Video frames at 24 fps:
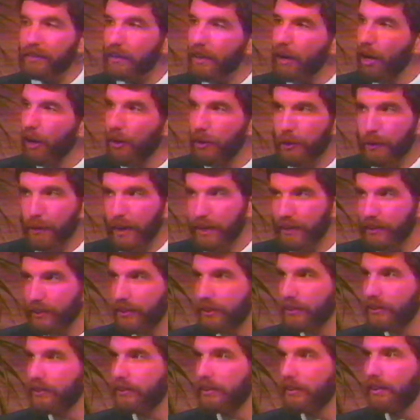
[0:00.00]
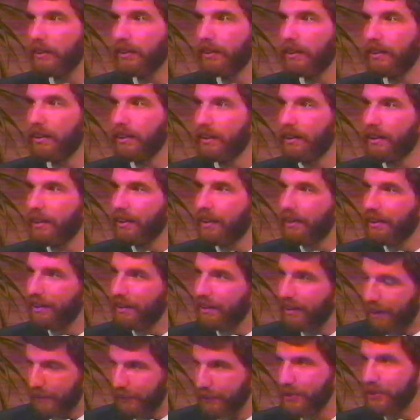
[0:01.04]
Although I knew
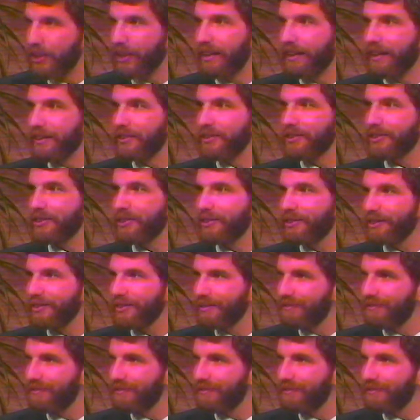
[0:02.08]
that it was against